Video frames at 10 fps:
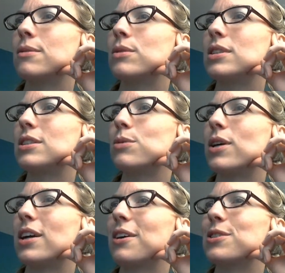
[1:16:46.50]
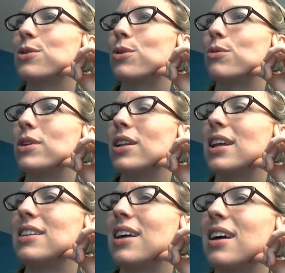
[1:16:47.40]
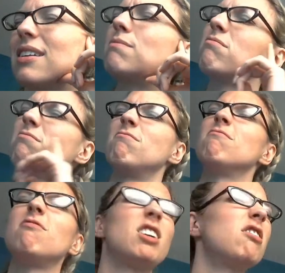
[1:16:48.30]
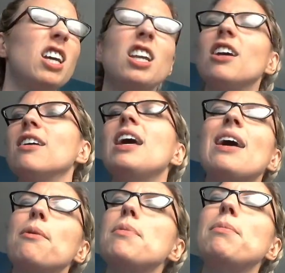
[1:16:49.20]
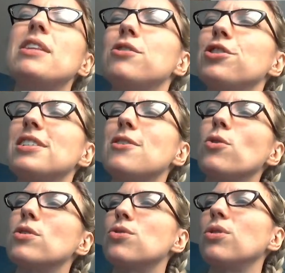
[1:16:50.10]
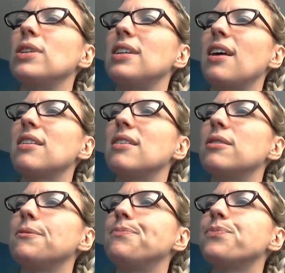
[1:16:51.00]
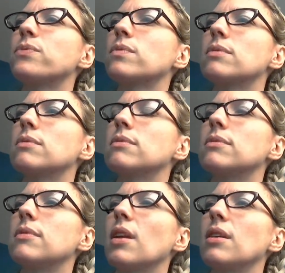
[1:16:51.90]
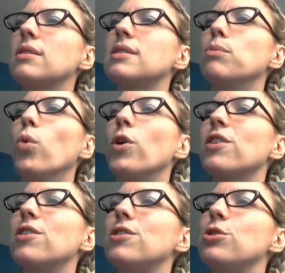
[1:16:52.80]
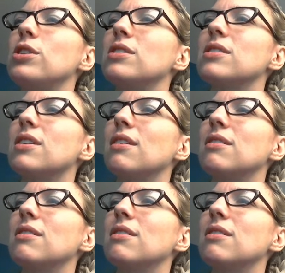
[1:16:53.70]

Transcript: Which is weird how Scorn wouldn't like that. No kidding. Maybe there's just no control in that, though. Because mortithurgy is